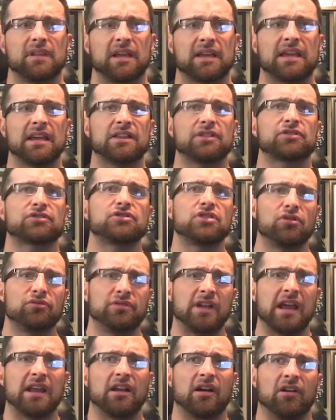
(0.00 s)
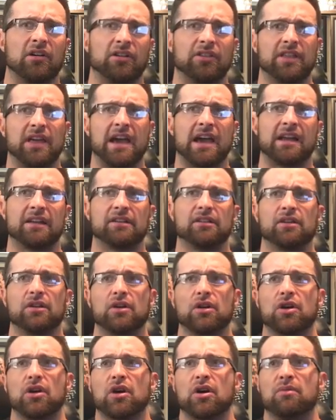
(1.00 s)
Again, there's no data on that.
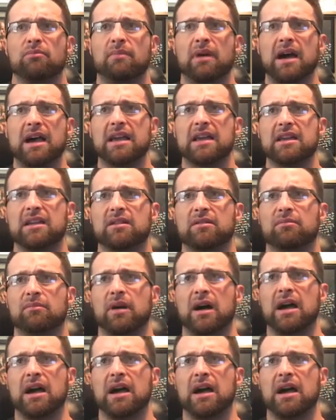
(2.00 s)
My